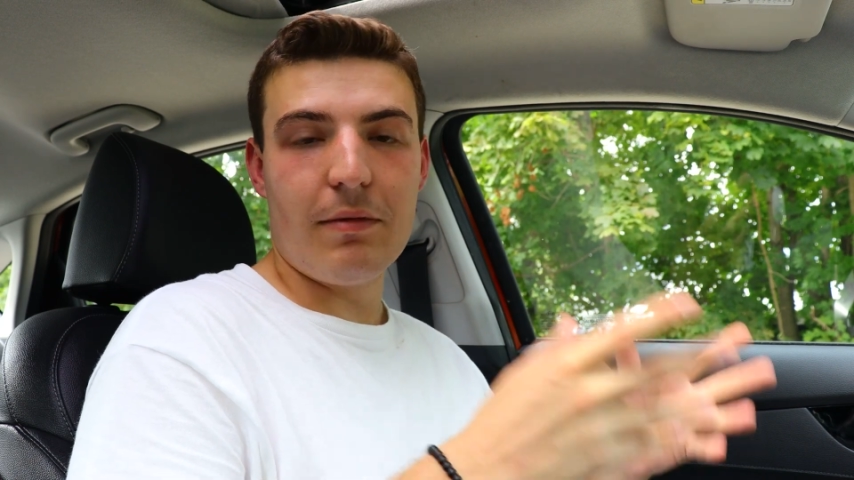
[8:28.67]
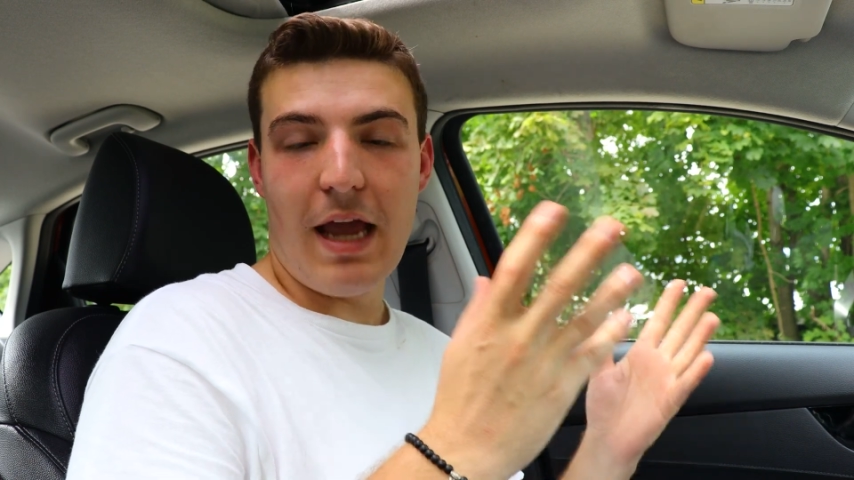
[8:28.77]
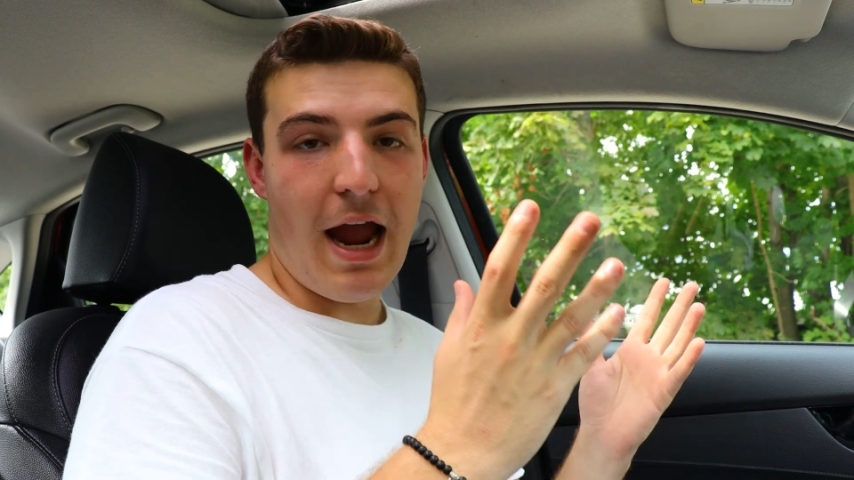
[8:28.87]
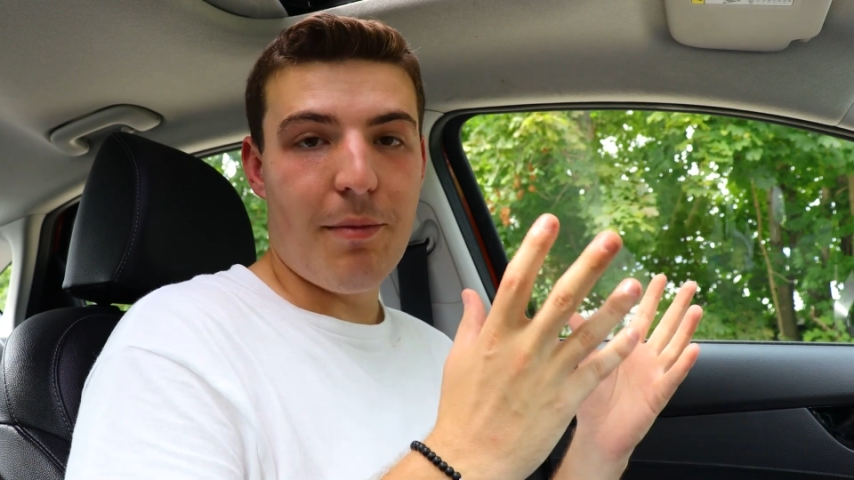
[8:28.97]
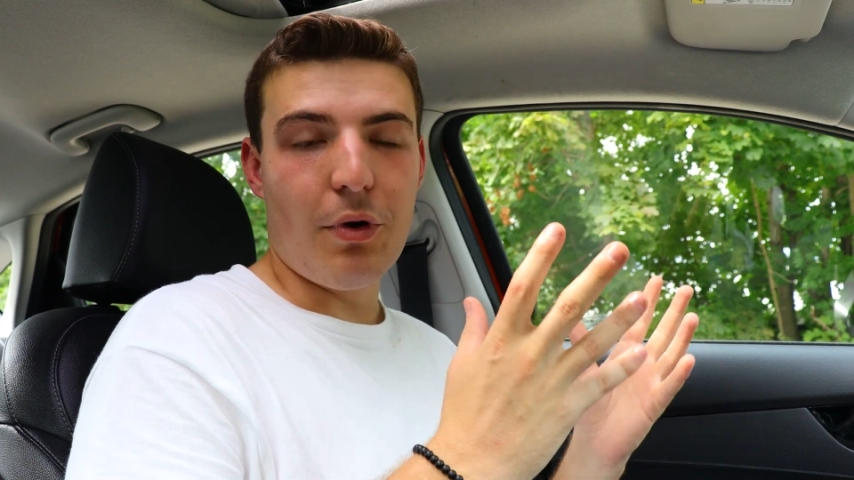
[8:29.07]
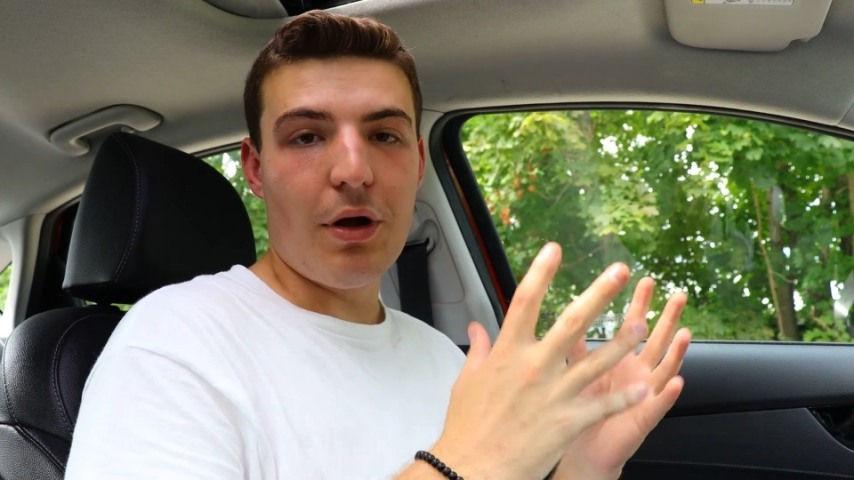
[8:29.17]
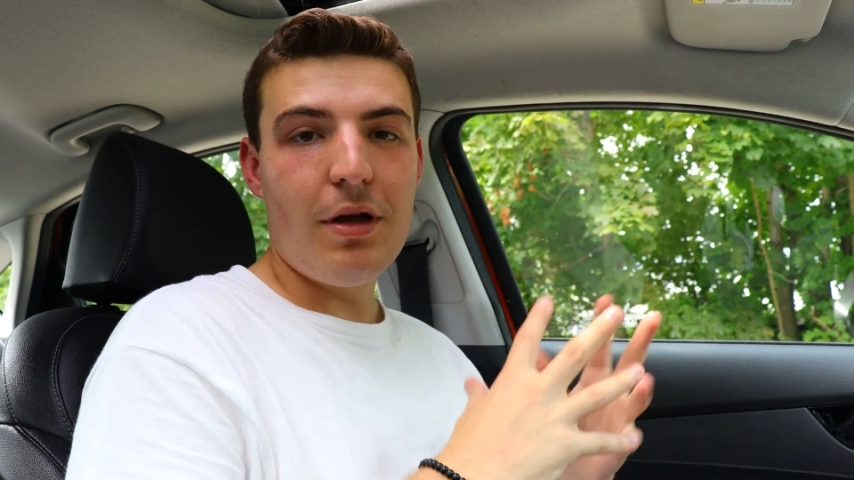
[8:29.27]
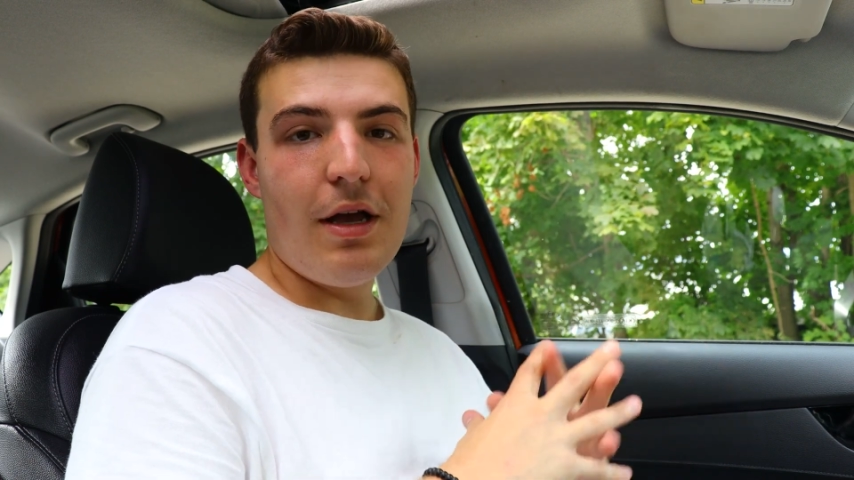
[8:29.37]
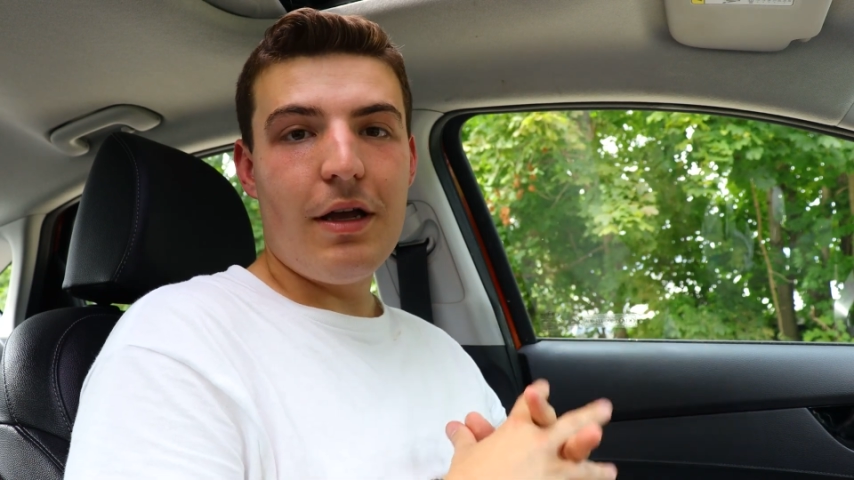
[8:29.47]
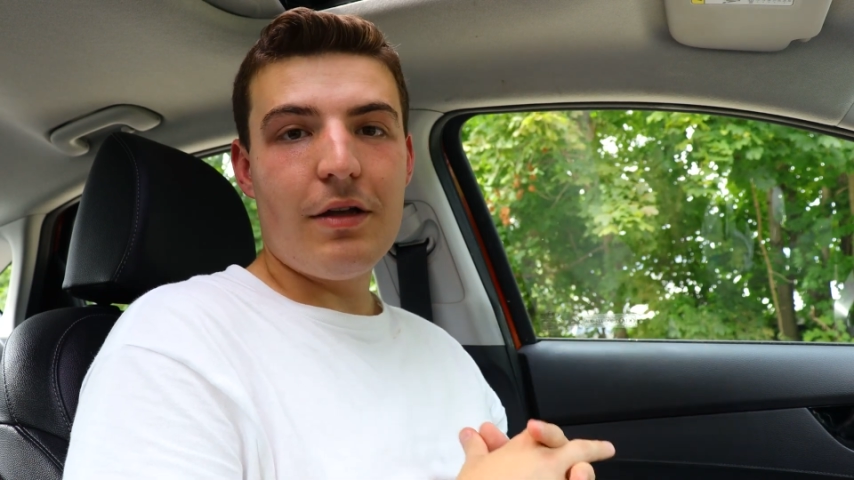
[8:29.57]
camera
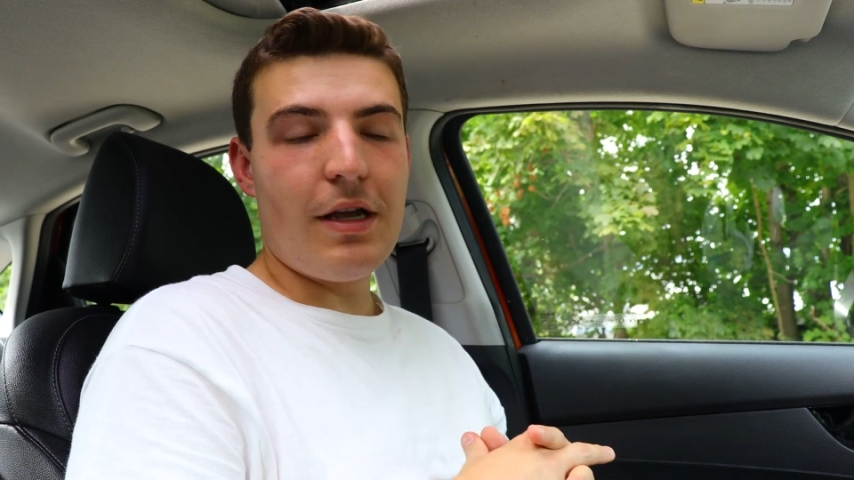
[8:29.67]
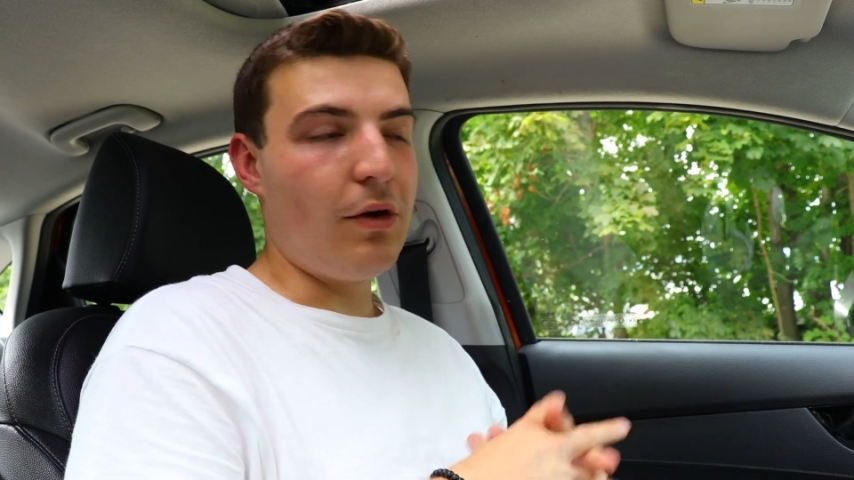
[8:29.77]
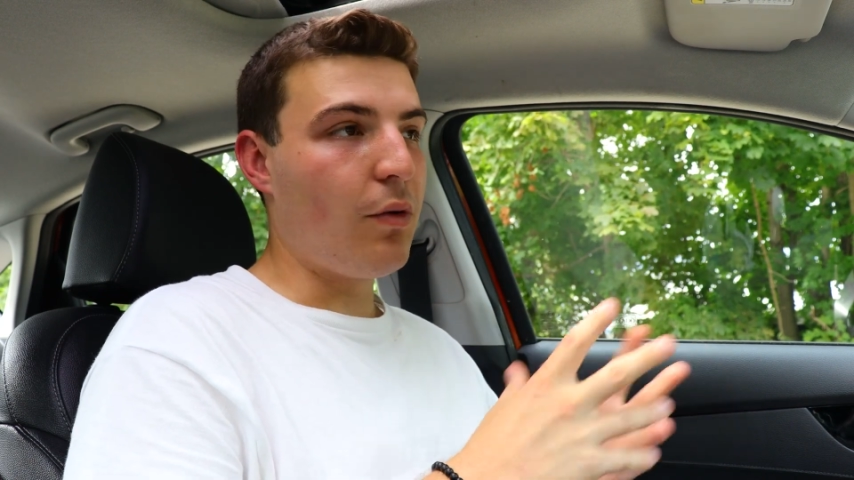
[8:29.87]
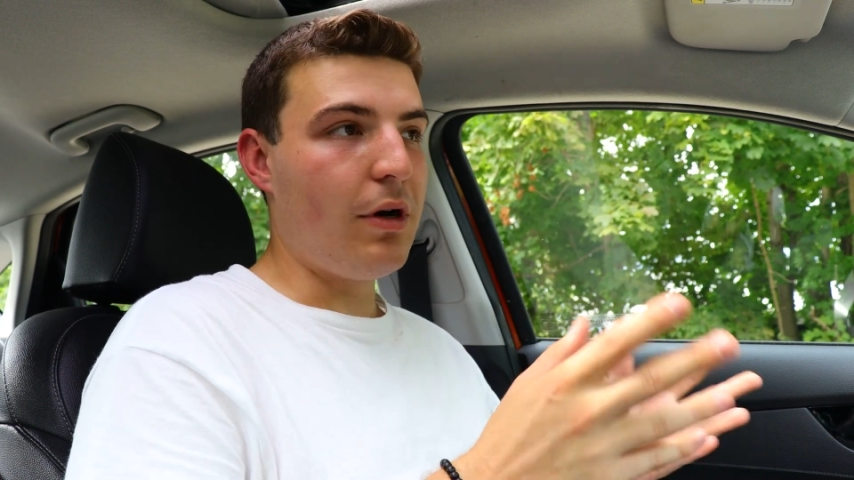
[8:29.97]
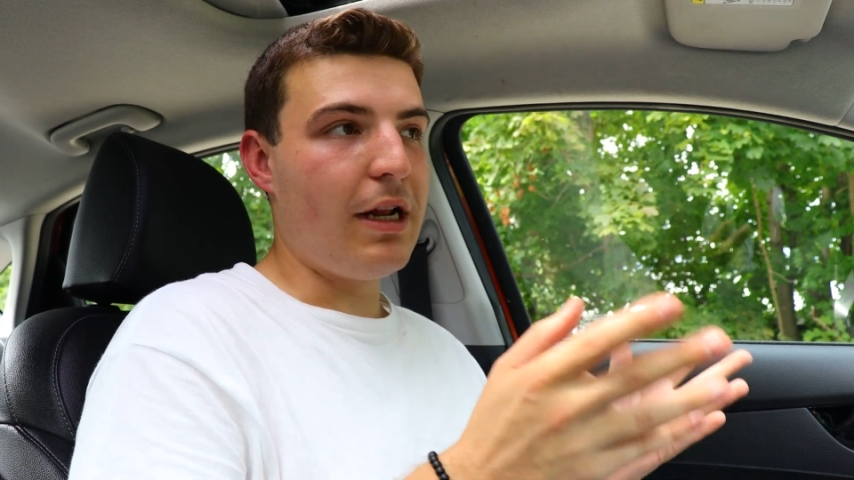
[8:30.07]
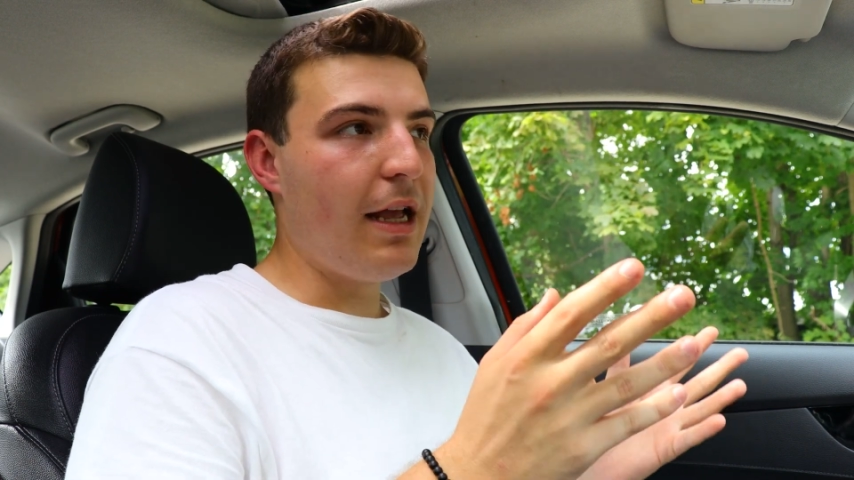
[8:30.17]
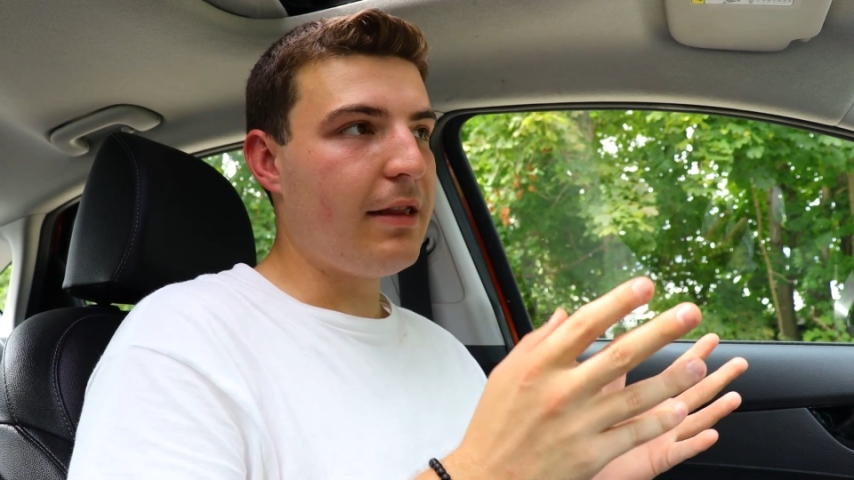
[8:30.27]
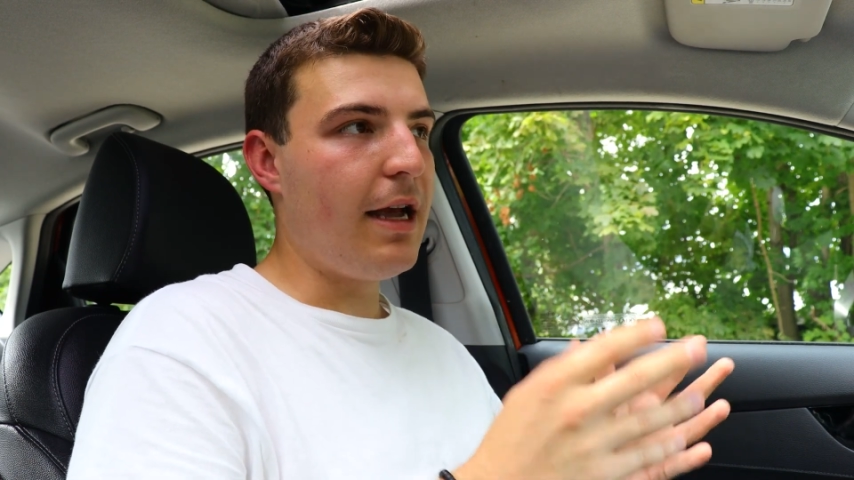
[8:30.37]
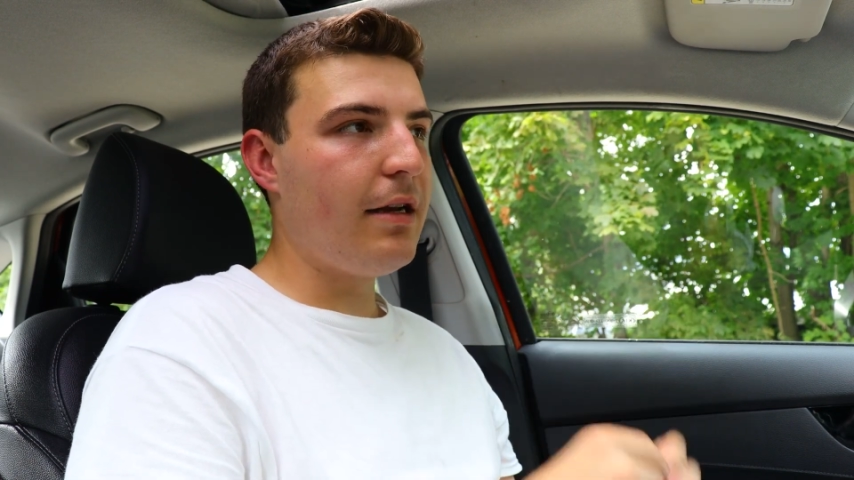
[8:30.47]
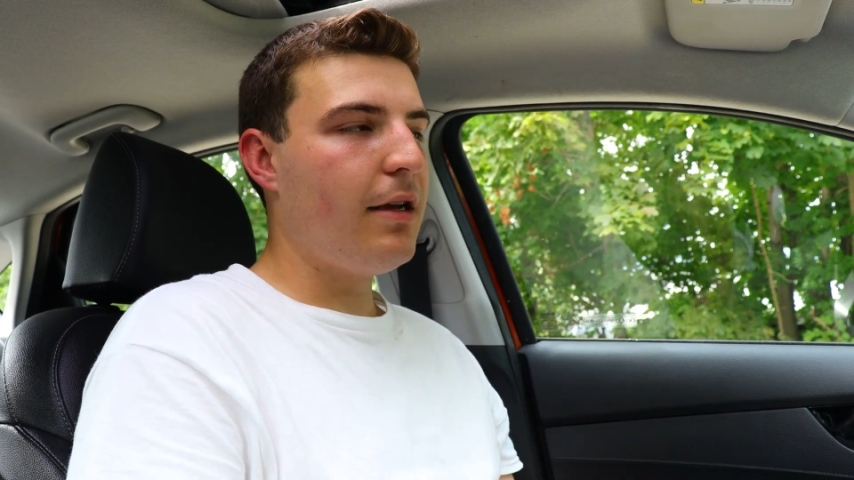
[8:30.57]
in order to
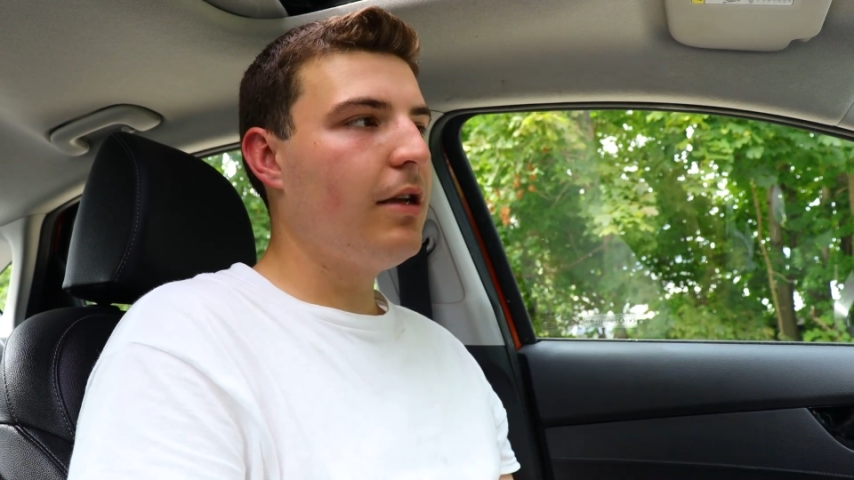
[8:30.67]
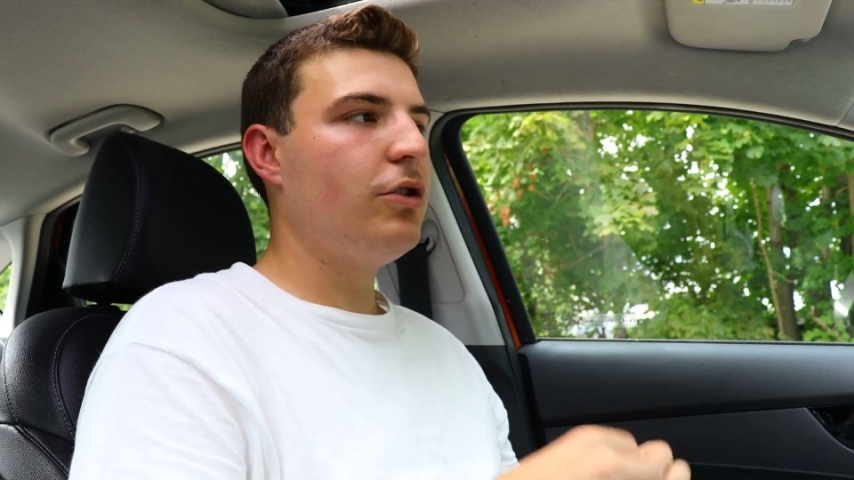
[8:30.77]
get that.